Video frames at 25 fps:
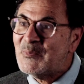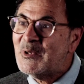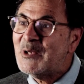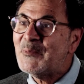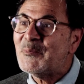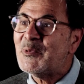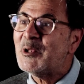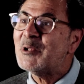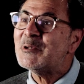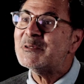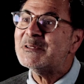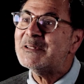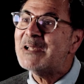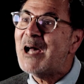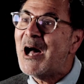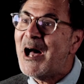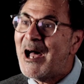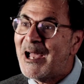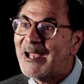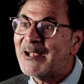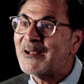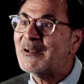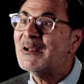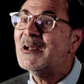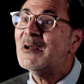people are
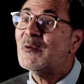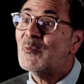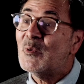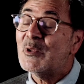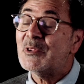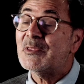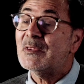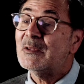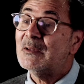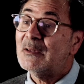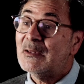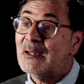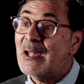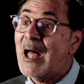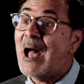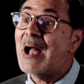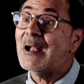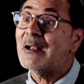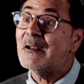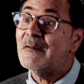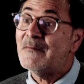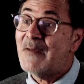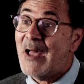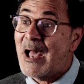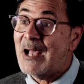dying with
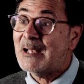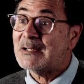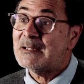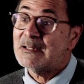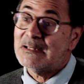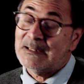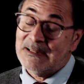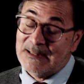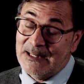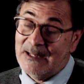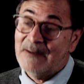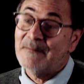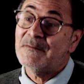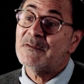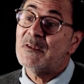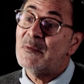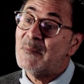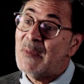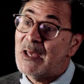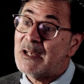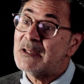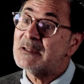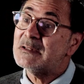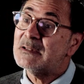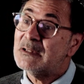lack of access if the
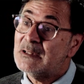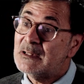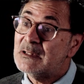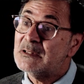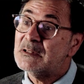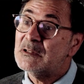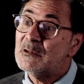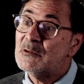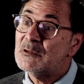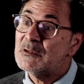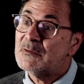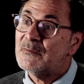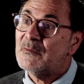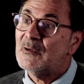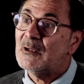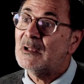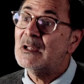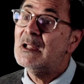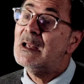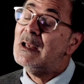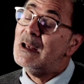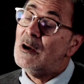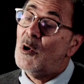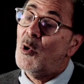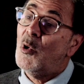medicine is useful?
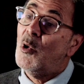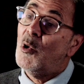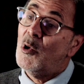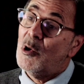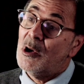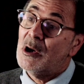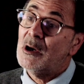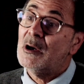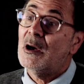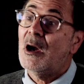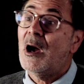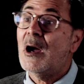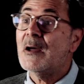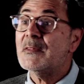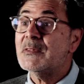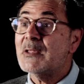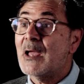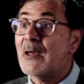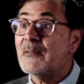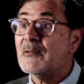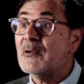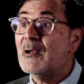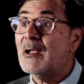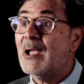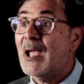Or on the
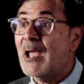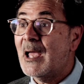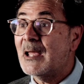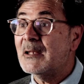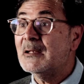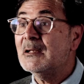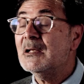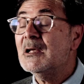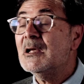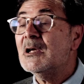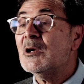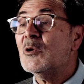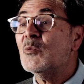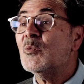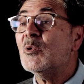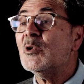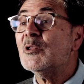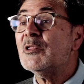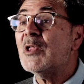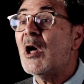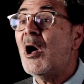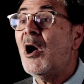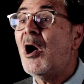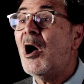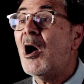other hand, will
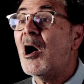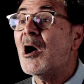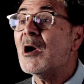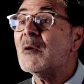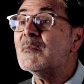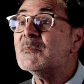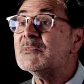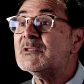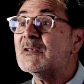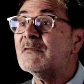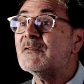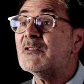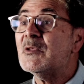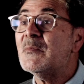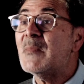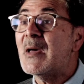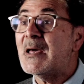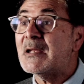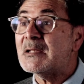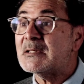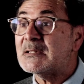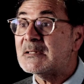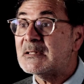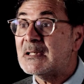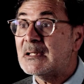the harms of the
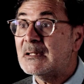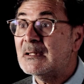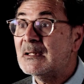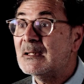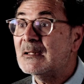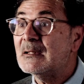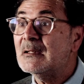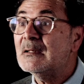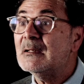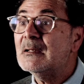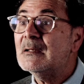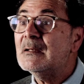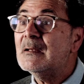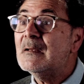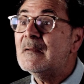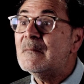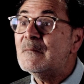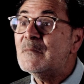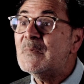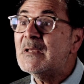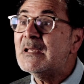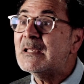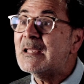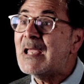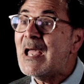medicine
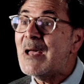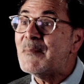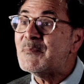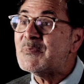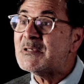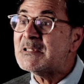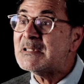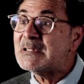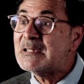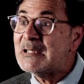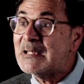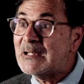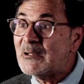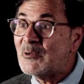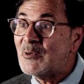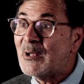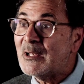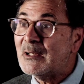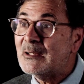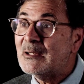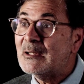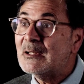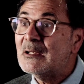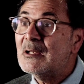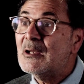be kept
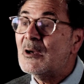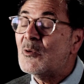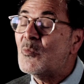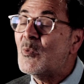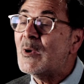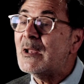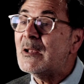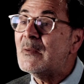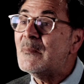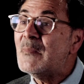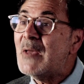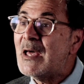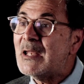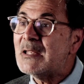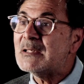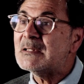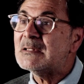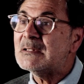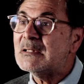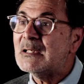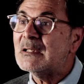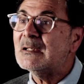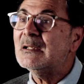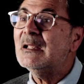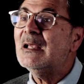secret when a
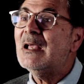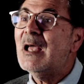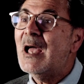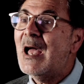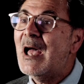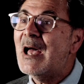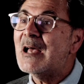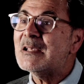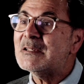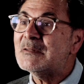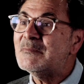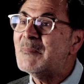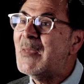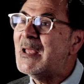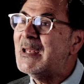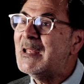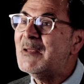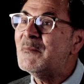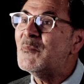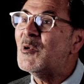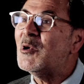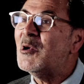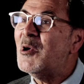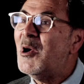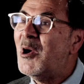medicine has many more